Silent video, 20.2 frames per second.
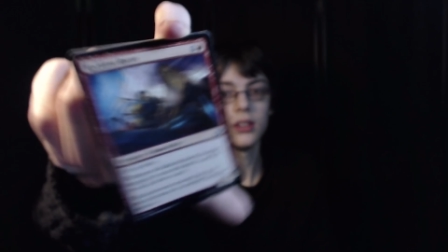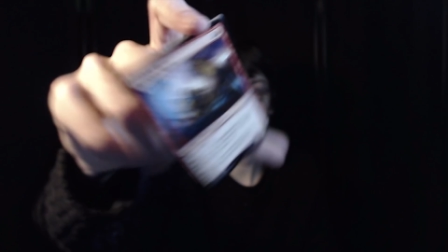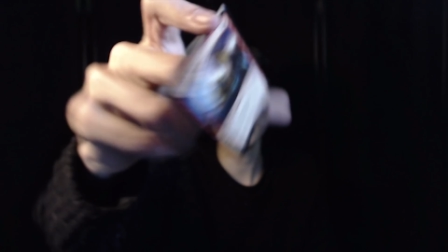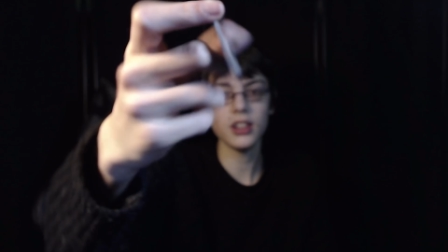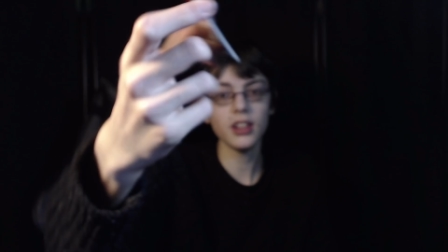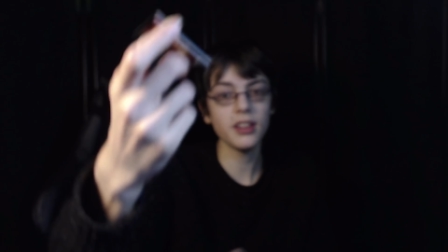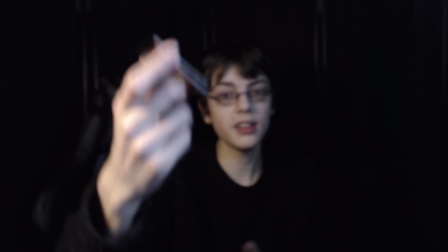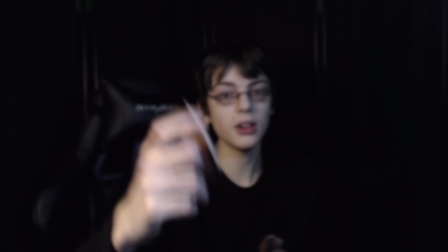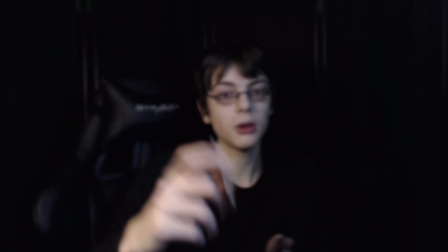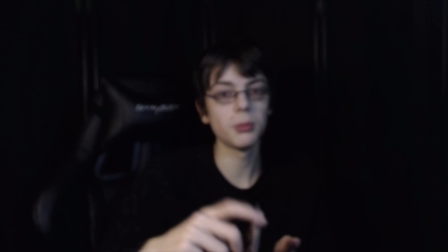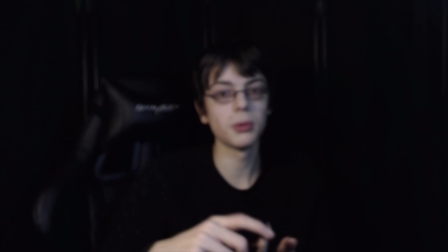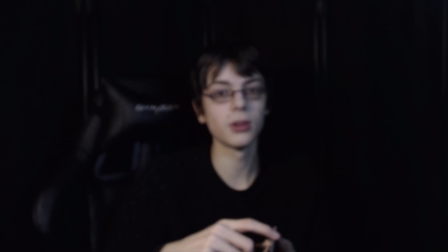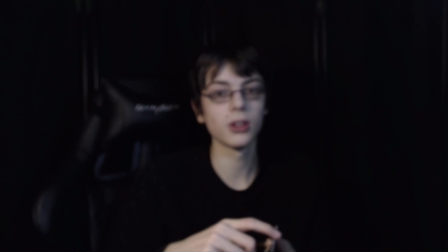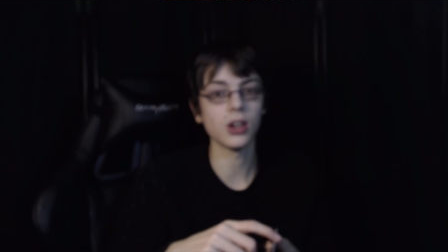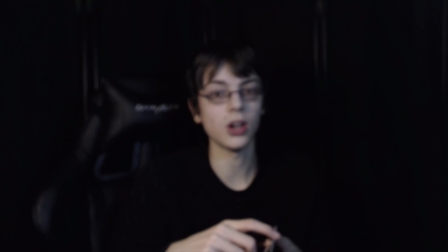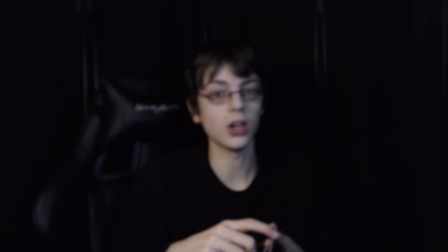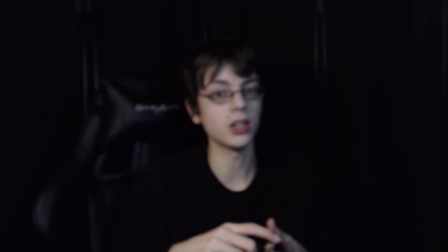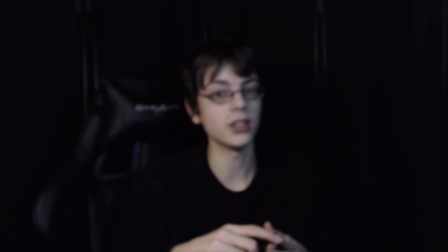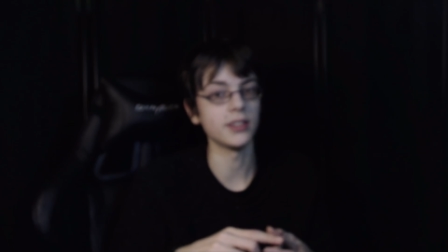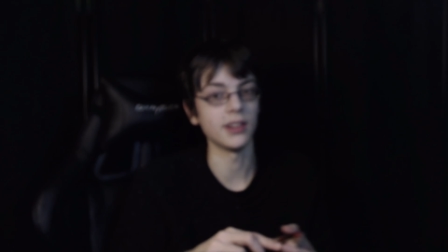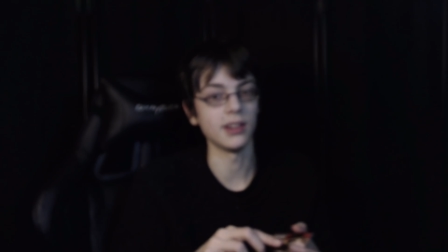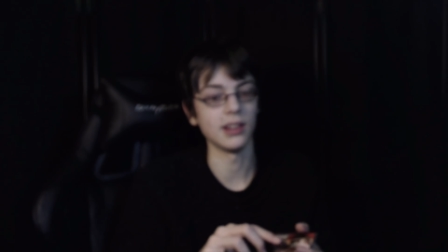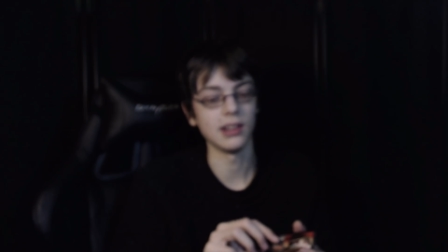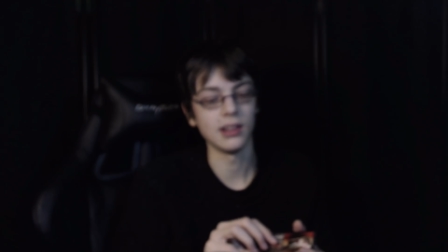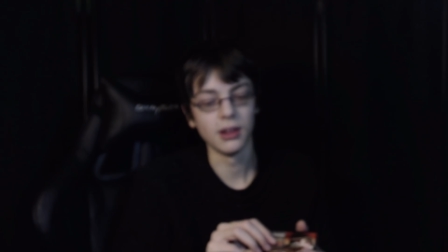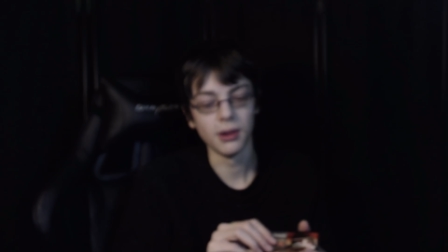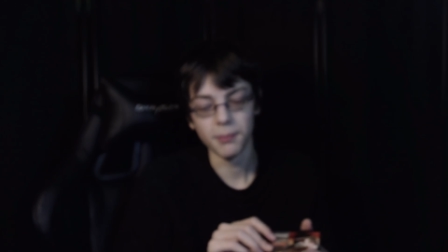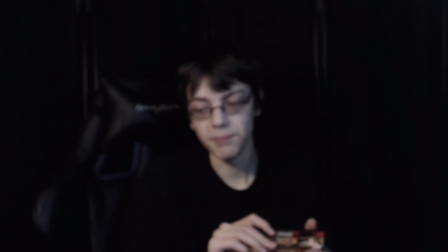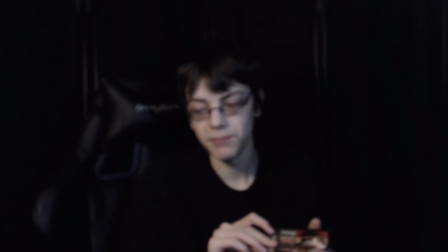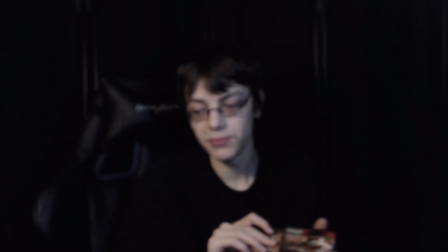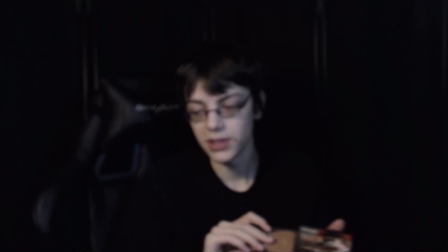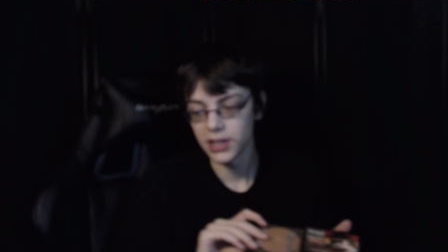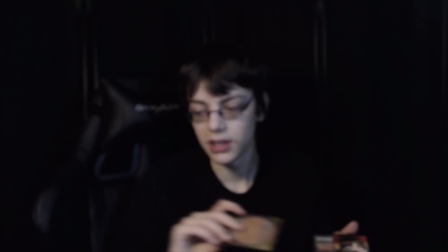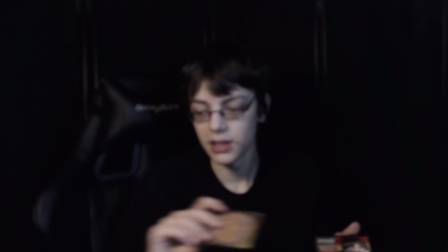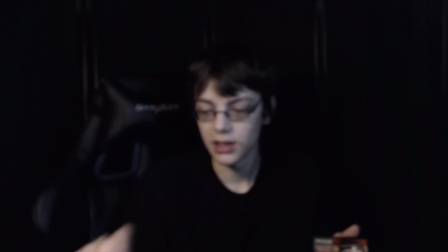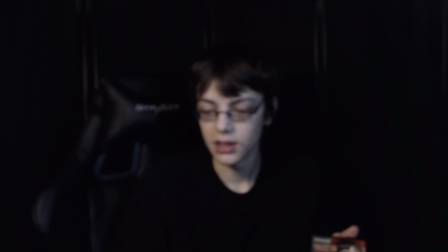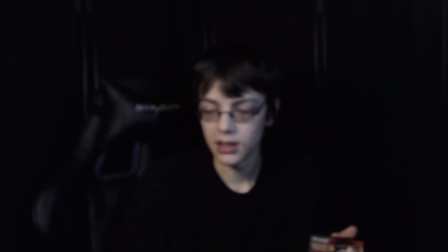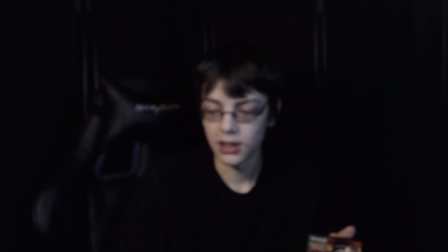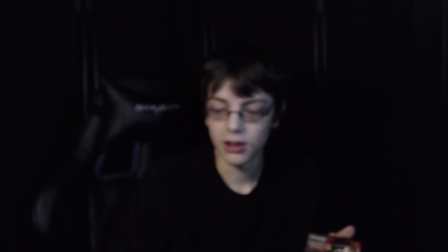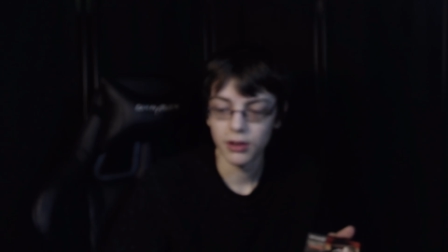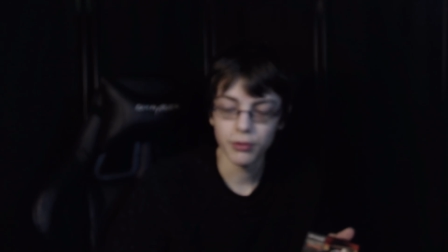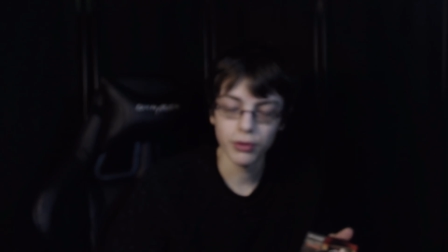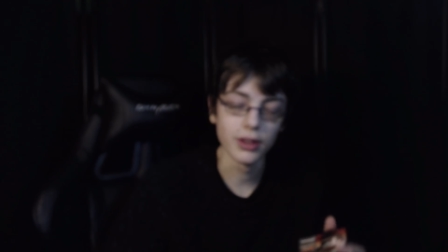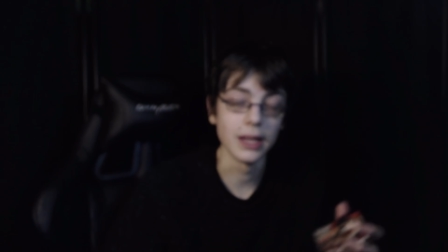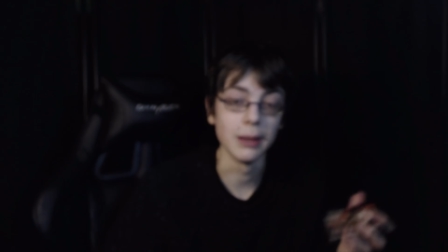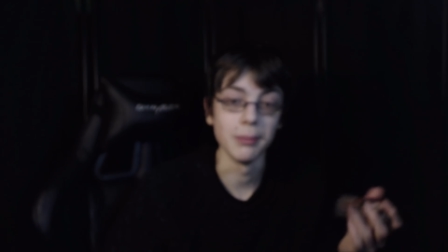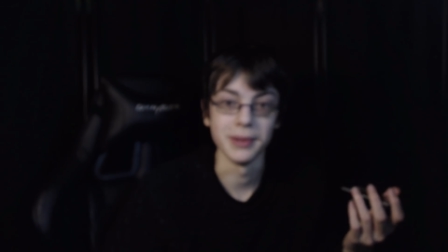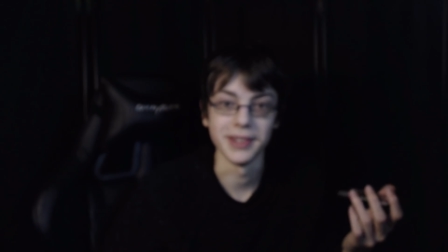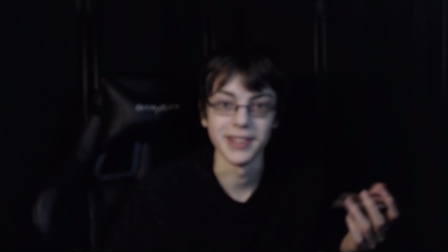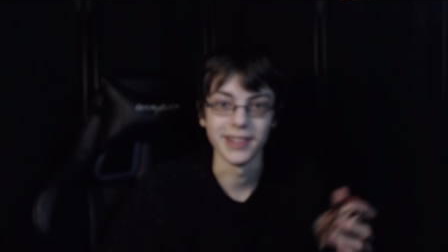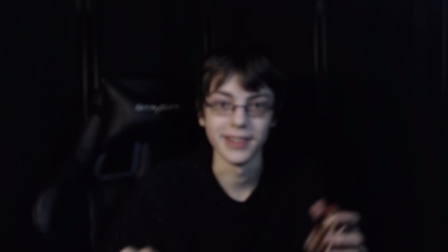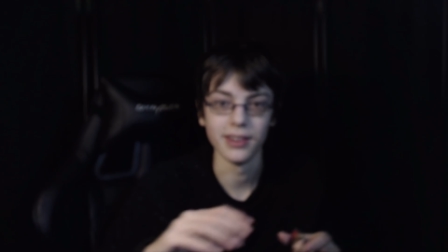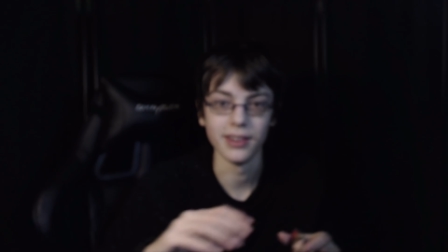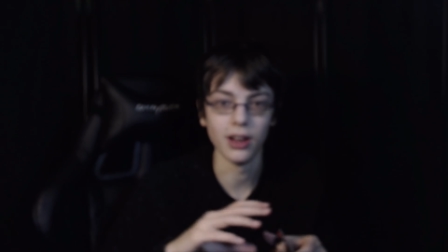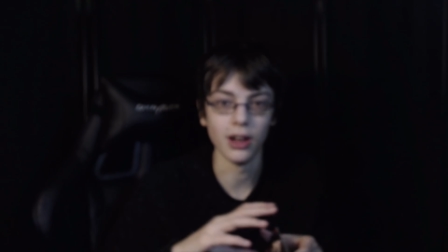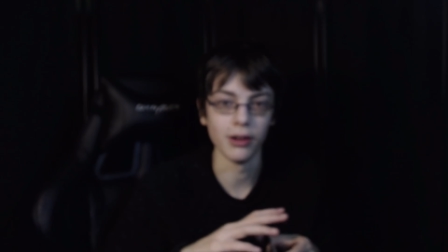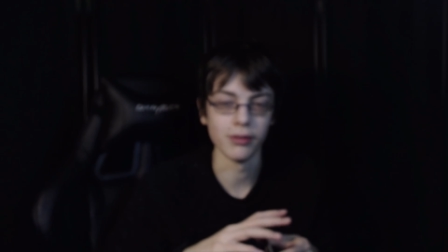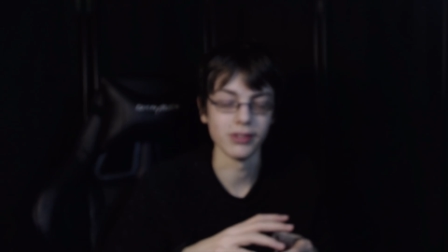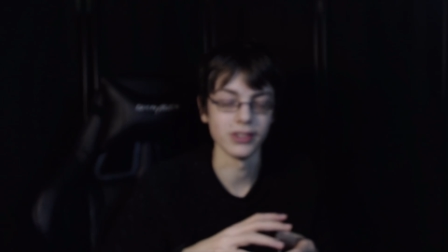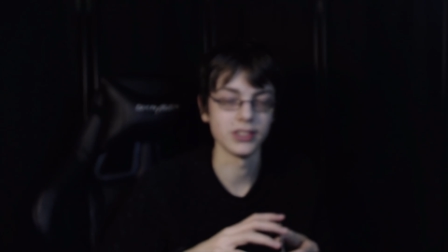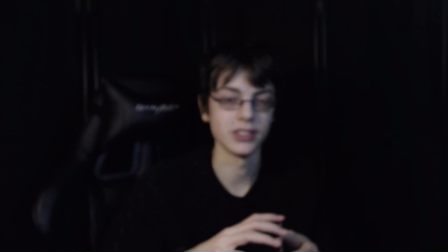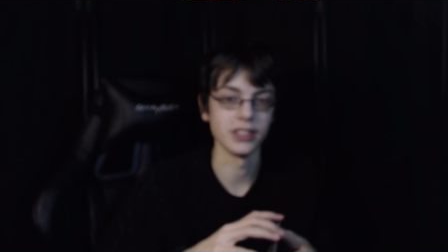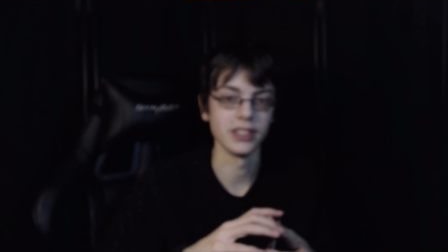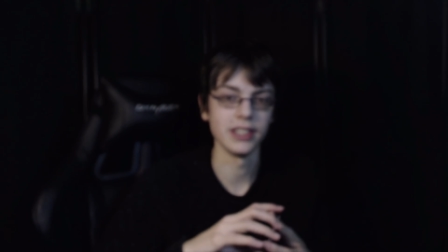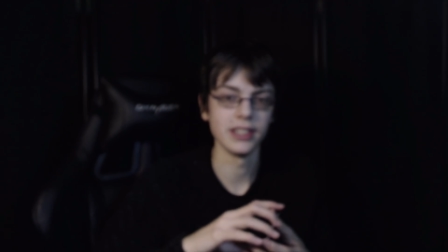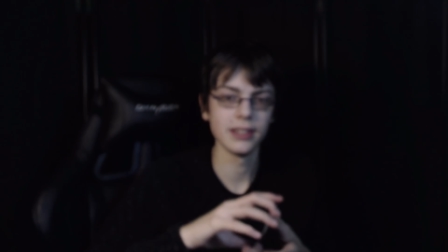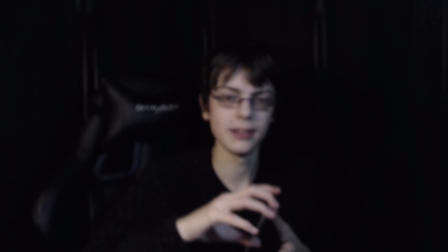Not a terrible card at all. For limited, obviously.